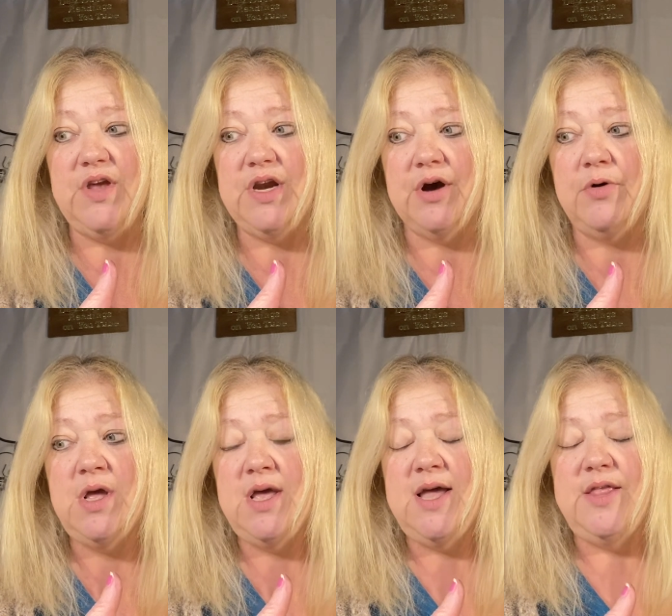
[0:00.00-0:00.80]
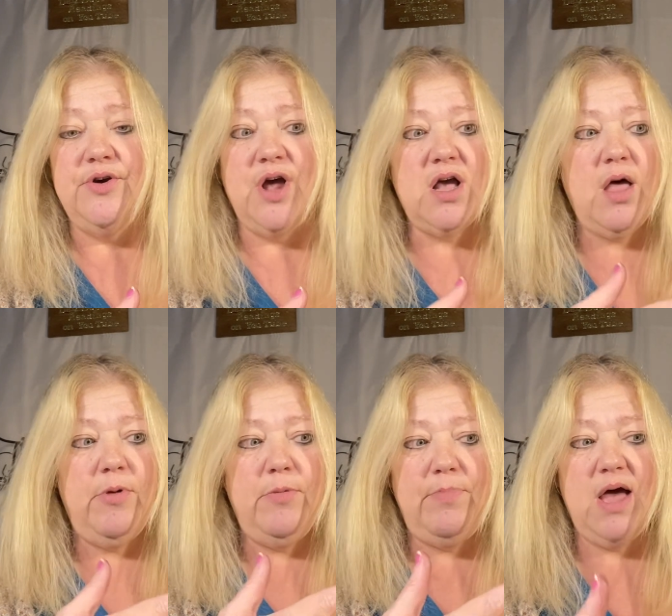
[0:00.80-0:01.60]
You know, they're not
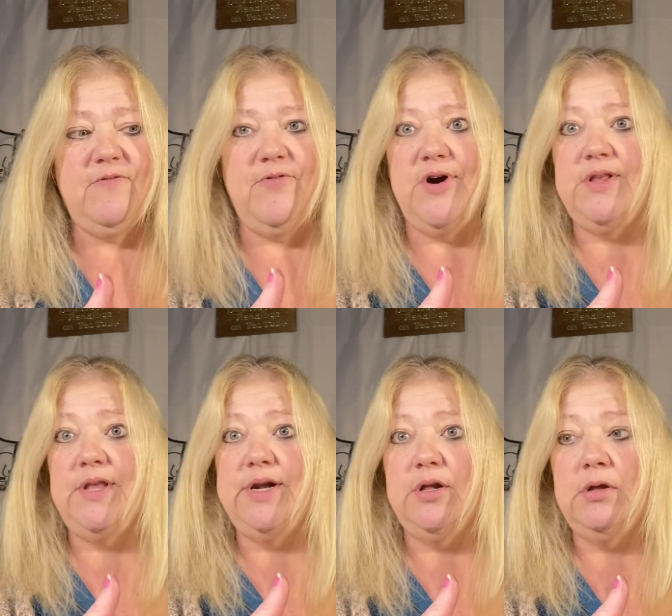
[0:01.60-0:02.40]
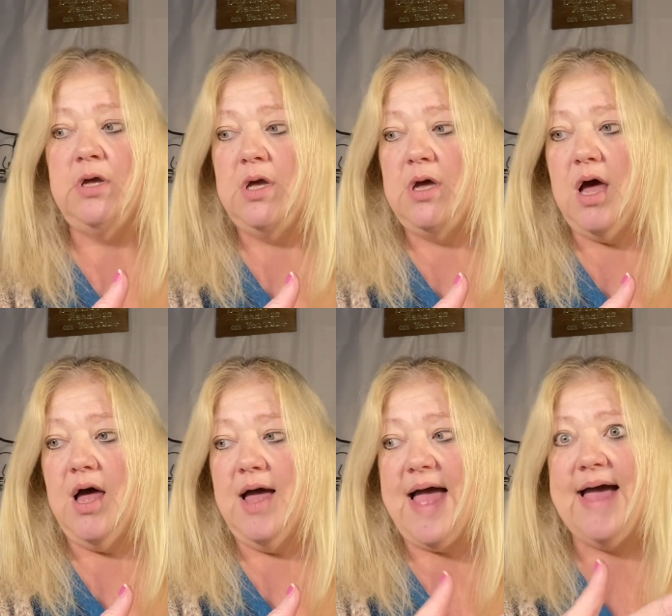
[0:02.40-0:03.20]
coming back for a little
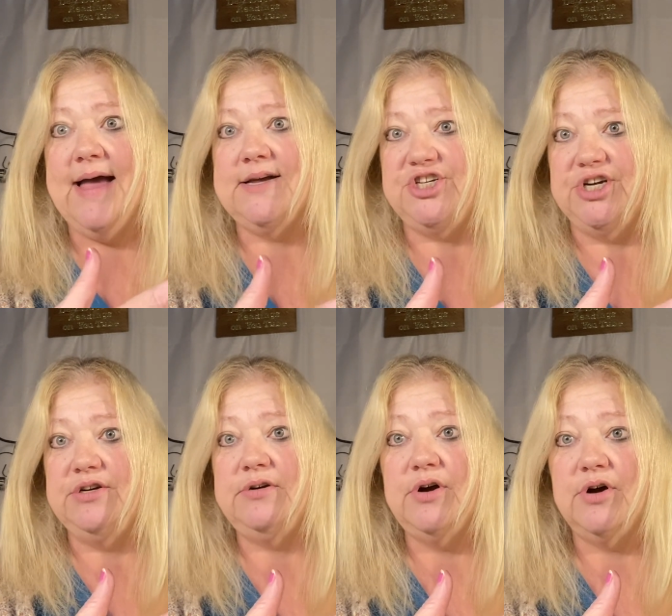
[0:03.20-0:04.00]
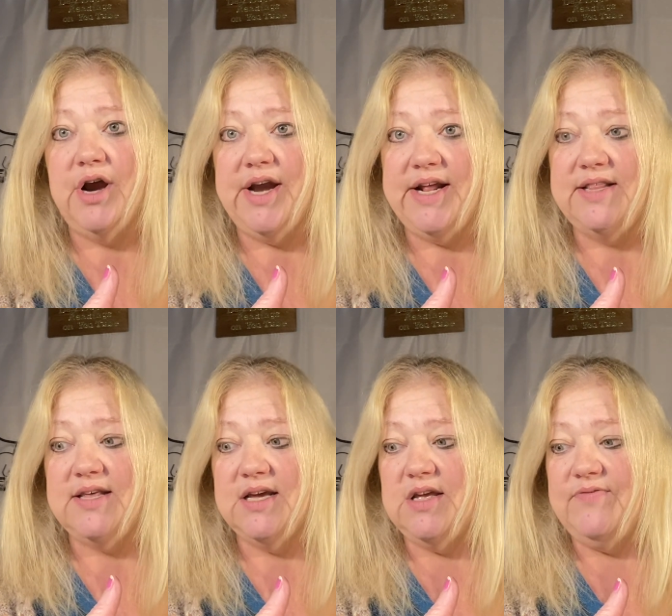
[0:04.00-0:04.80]
uh, action or
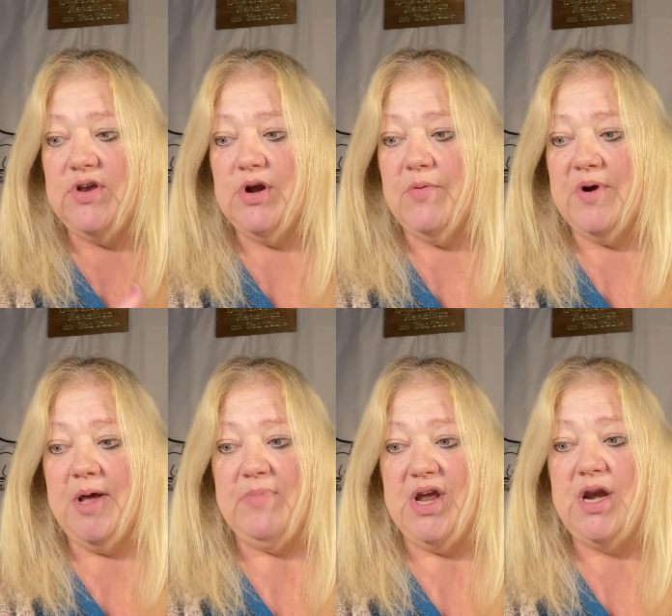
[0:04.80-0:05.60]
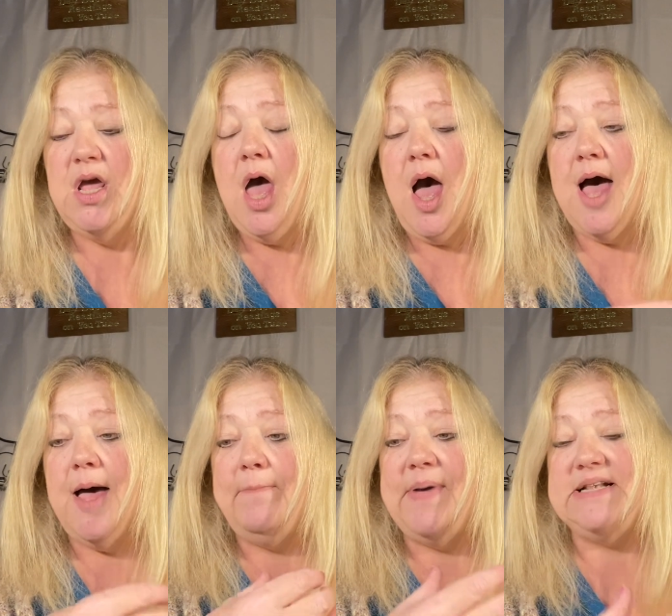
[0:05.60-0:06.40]
anything, if you know what I mean.
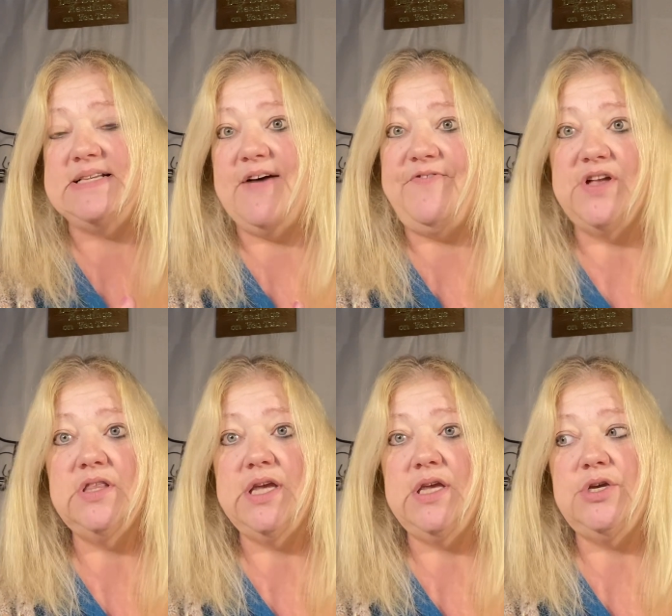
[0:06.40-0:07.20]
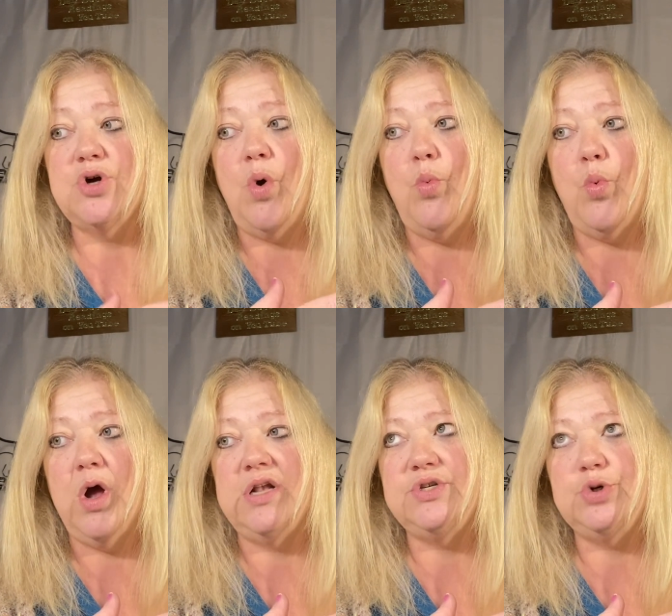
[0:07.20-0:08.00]
Uh, but definitely, you don't
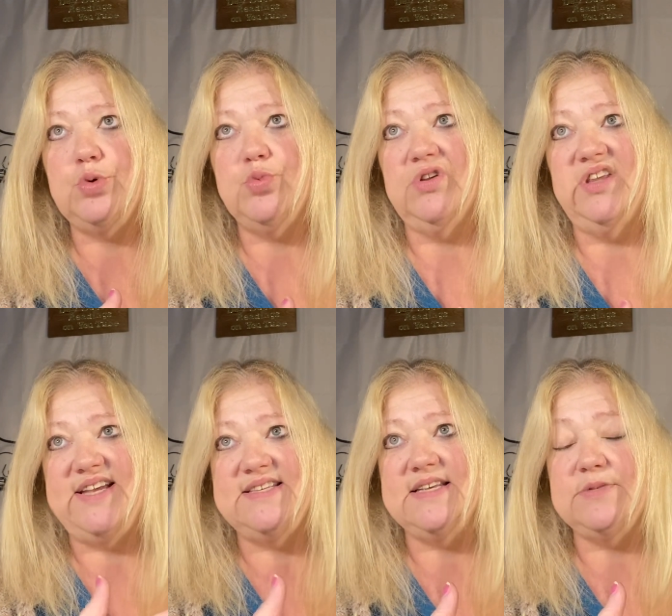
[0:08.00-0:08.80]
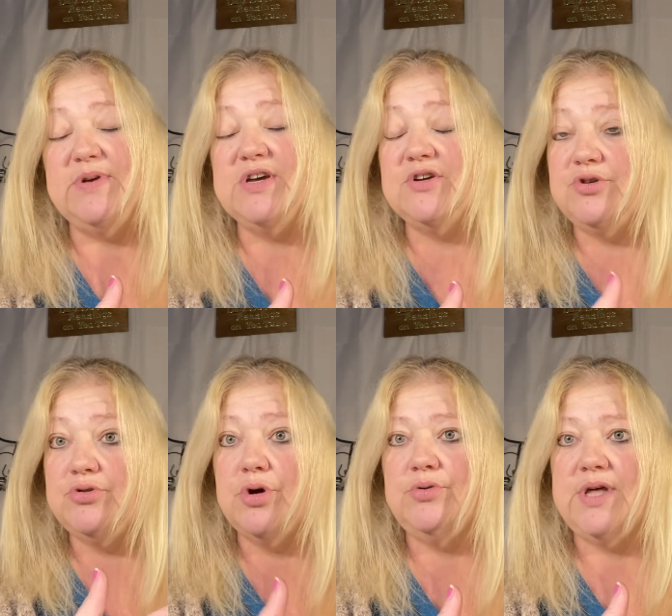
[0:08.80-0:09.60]
want to release this because you
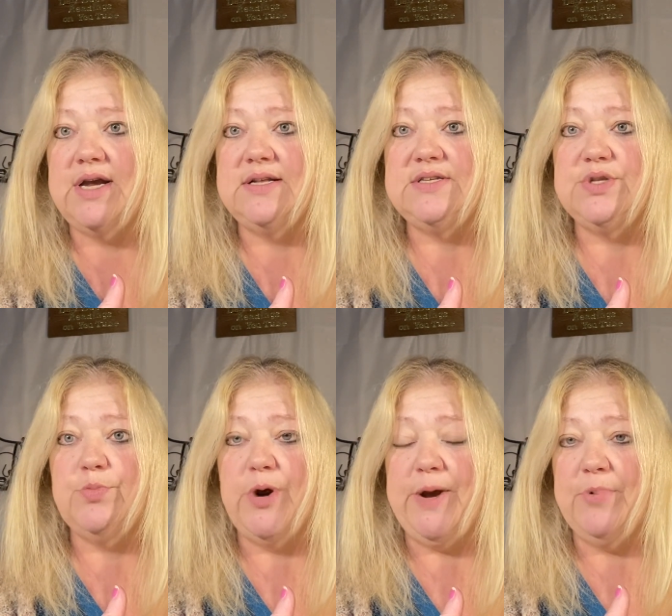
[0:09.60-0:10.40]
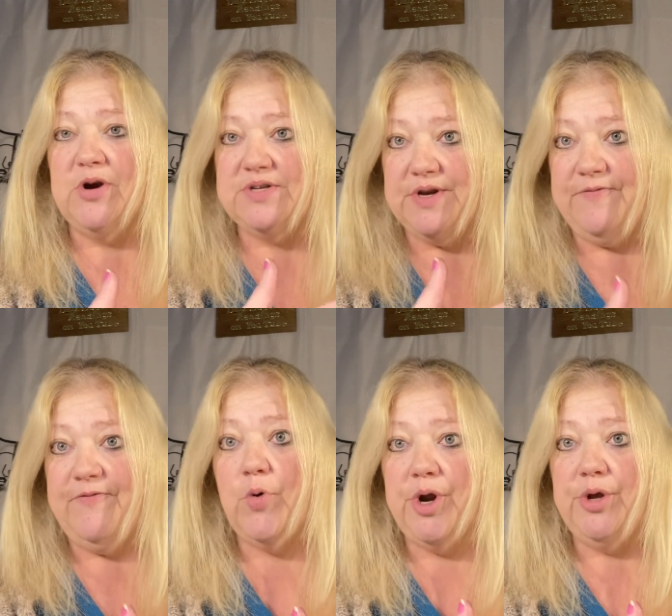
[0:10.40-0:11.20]
know that it's the right person
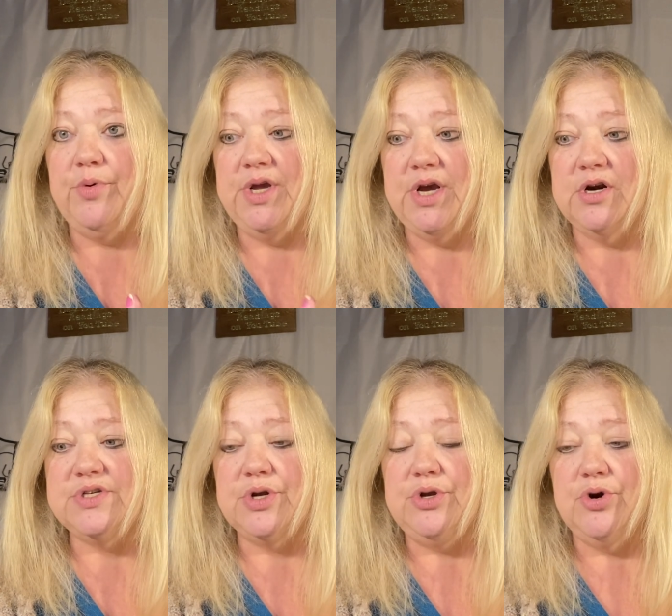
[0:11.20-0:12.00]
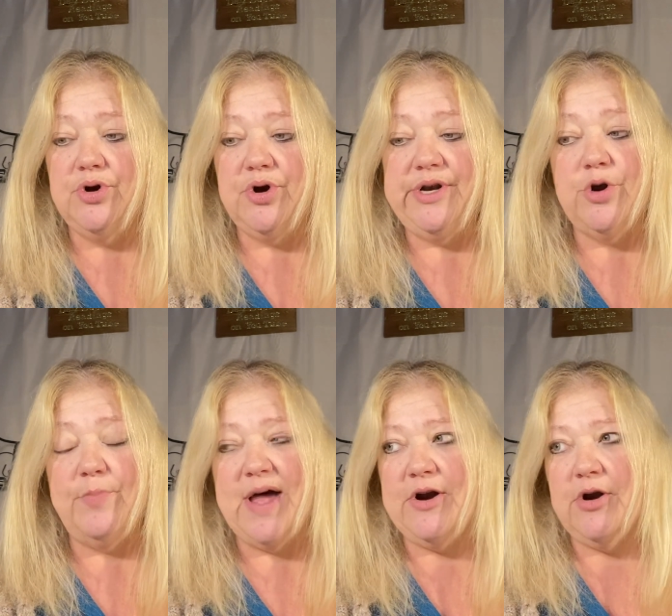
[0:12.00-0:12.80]
for you here. So you're going, no
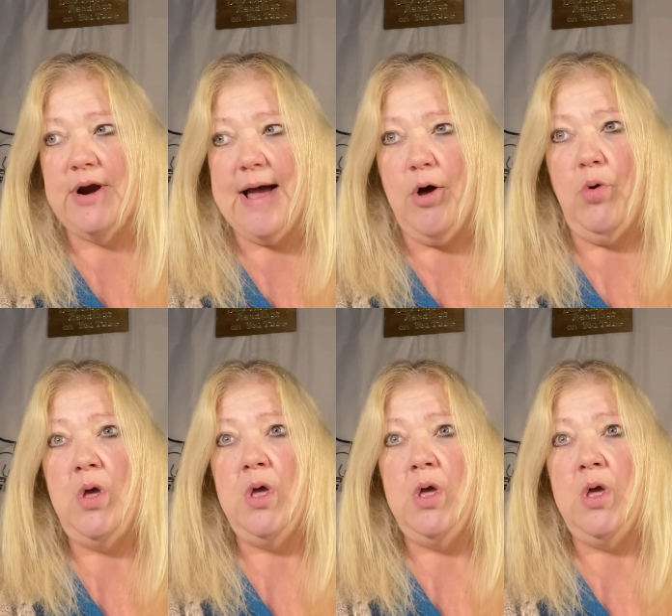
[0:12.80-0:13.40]
matter how